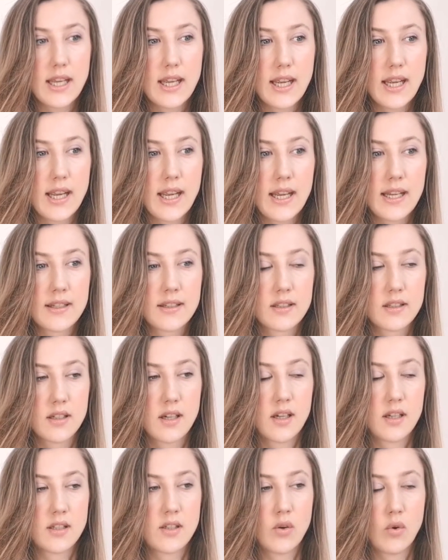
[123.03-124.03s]
and
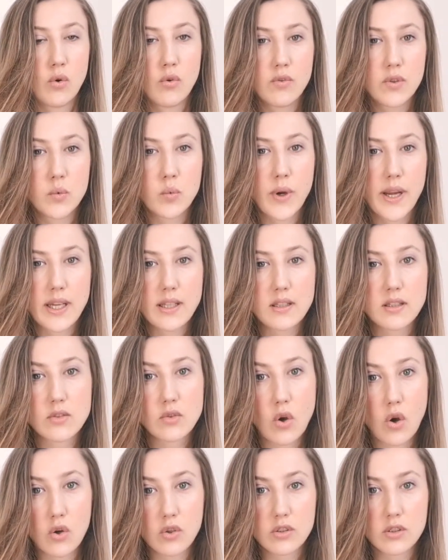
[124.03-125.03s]
an overweight
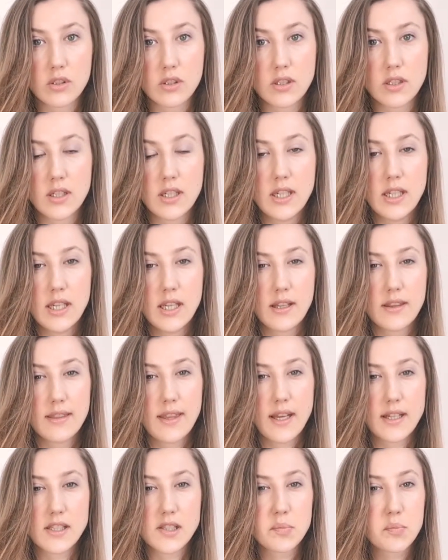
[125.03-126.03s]
doctor
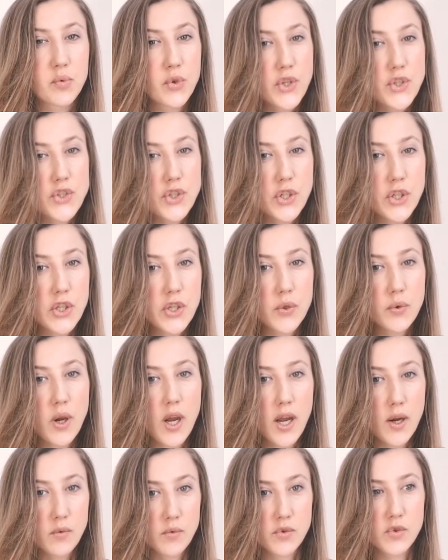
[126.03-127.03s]
that's preaching you
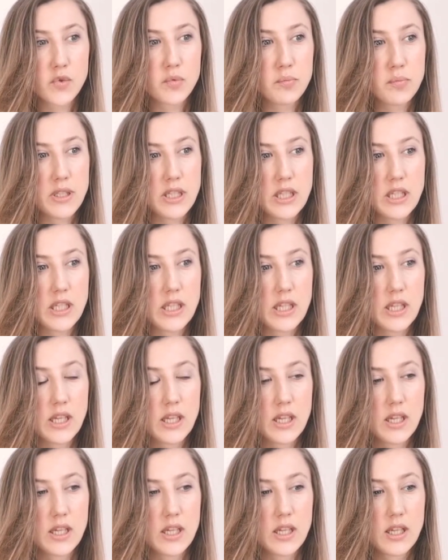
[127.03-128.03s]
how to be
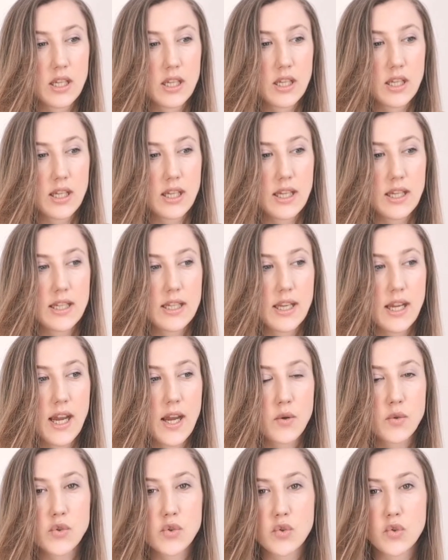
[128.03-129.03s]
and
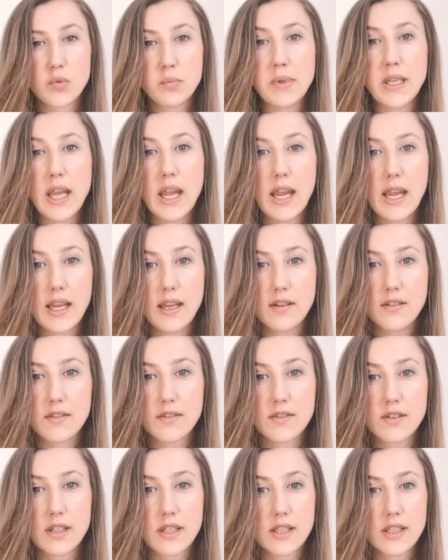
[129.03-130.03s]
how to
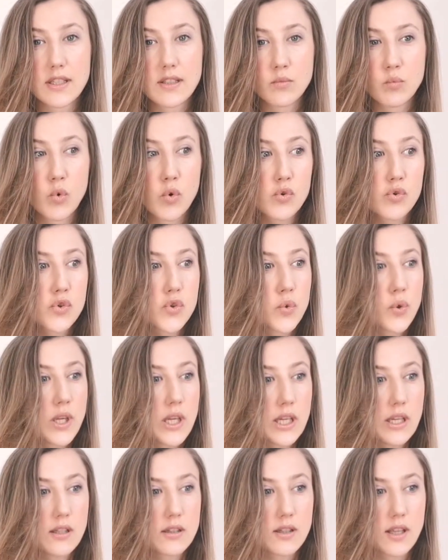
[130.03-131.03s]
behave and what to
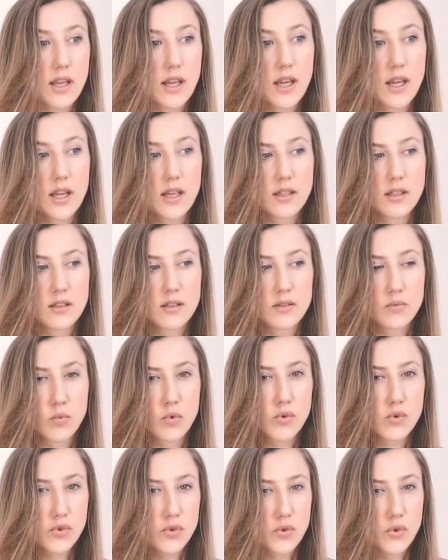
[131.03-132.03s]
eat and
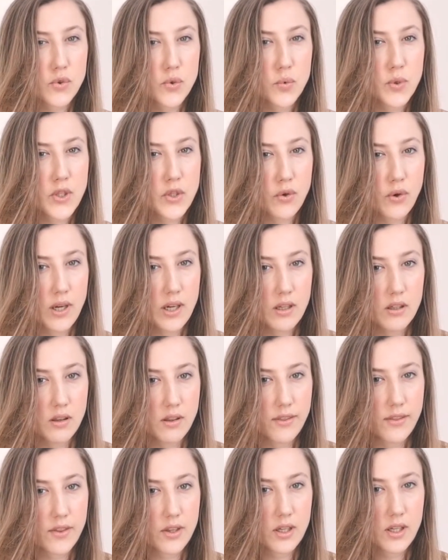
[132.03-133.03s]
what to do with your
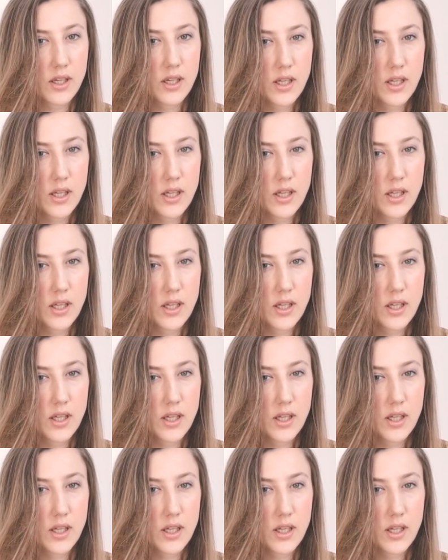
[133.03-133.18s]
health.